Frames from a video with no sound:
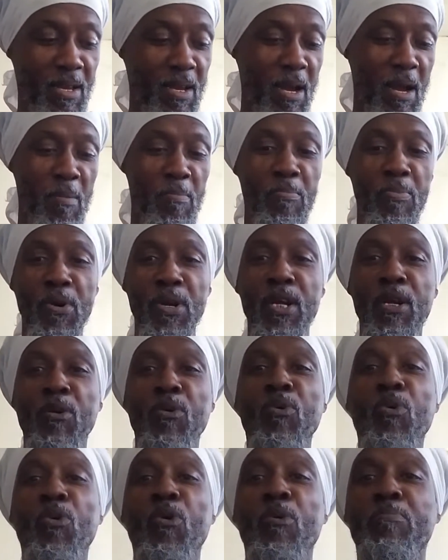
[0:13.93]
I pray and
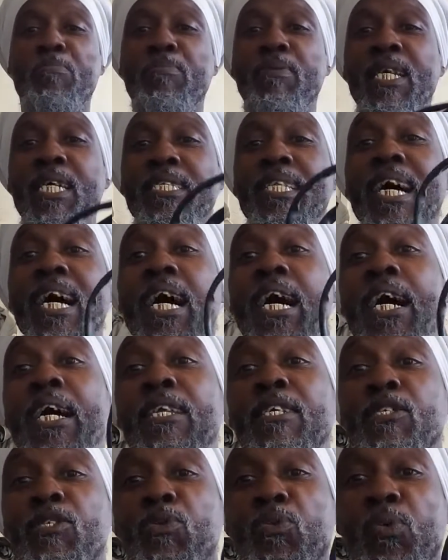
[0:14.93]
hope that all
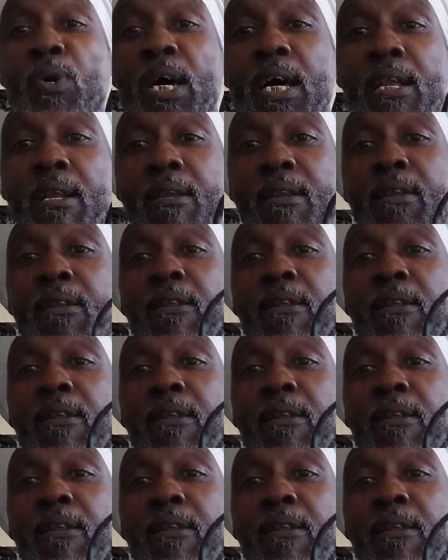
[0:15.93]
is well